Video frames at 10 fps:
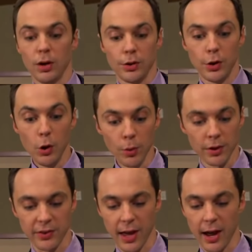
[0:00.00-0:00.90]
You were
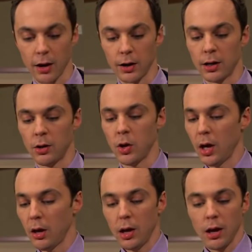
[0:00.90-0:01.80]
scared.
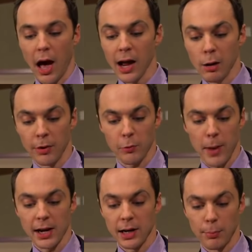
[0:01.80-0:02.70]
I almost
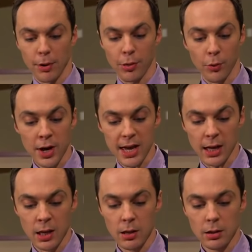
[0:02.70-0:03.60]
made a number
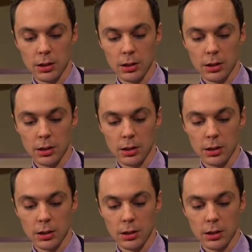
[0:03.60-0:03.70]
three.